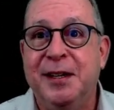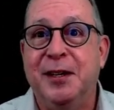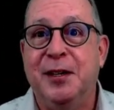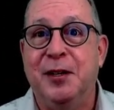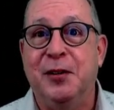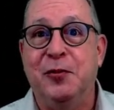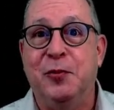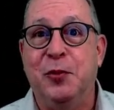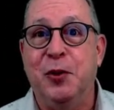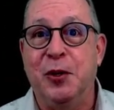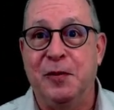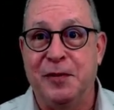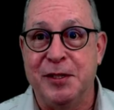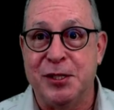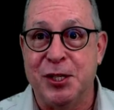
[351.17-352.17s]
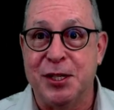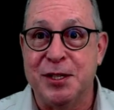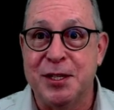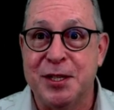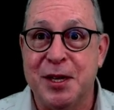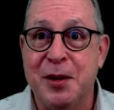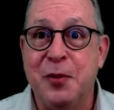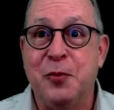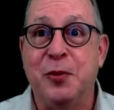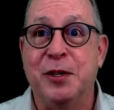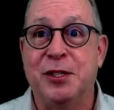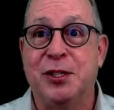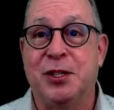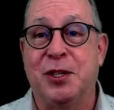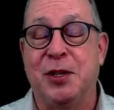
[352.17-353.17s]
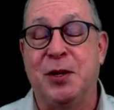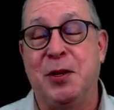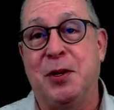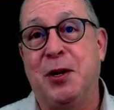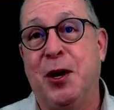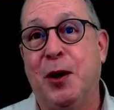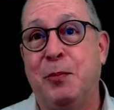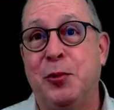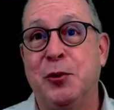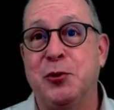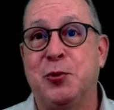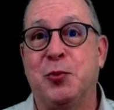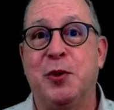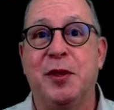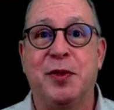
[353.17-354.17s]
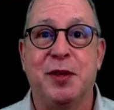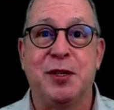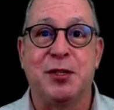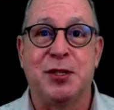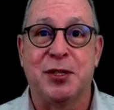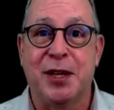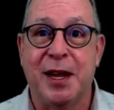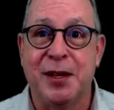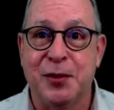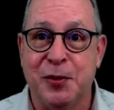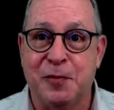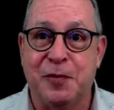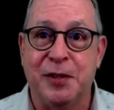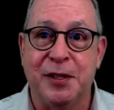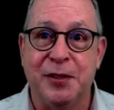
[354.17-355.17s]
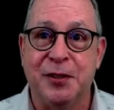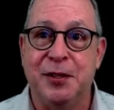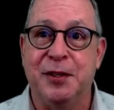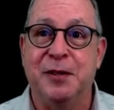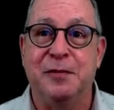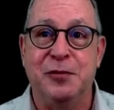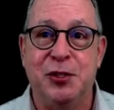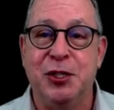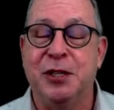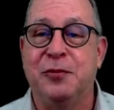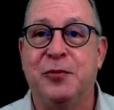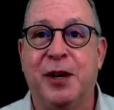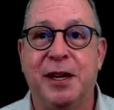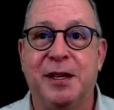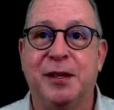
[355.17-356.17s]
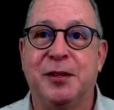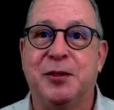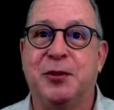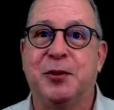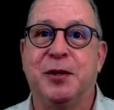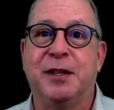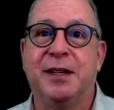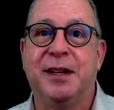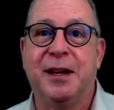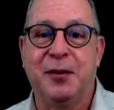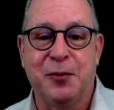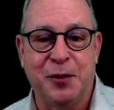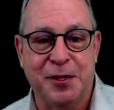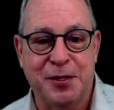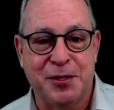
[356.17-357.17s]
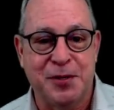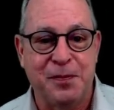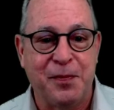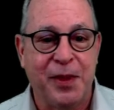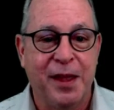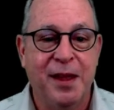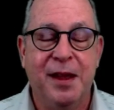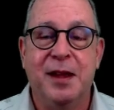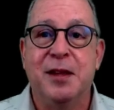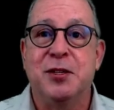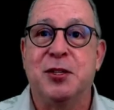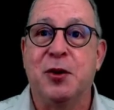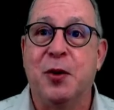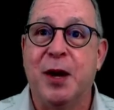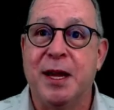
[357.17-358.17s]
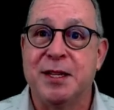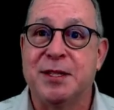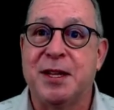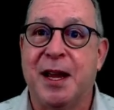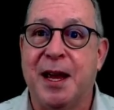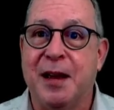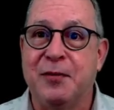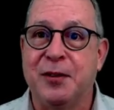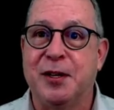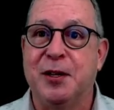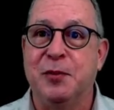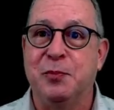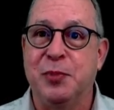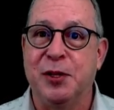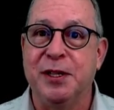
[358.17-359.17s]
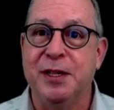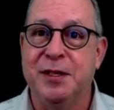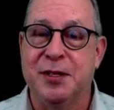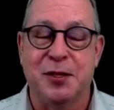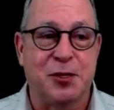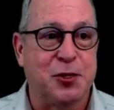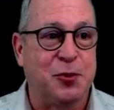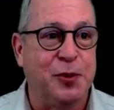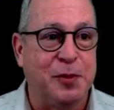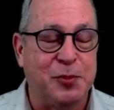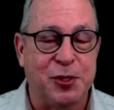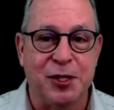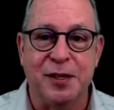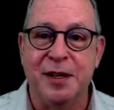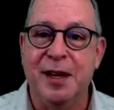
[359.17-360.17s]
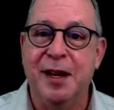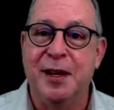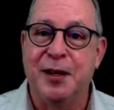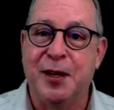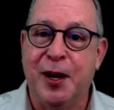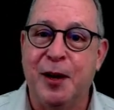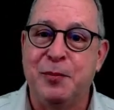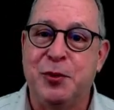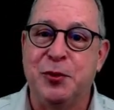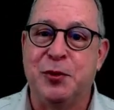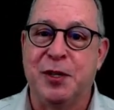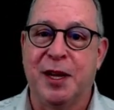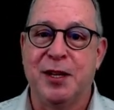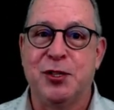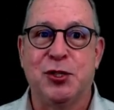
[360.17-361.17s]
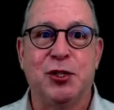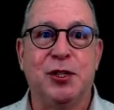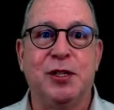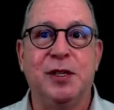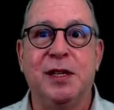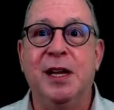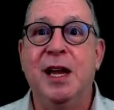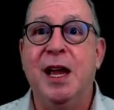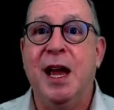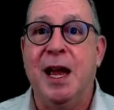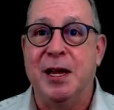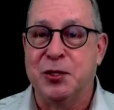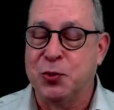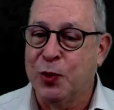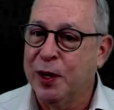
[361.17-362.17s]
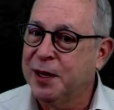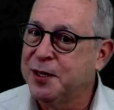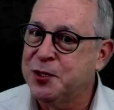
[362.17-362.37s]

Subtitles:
of morphogens, which couples with the scalar field of gene regulatory networks, so as to have a complete description, computational as well as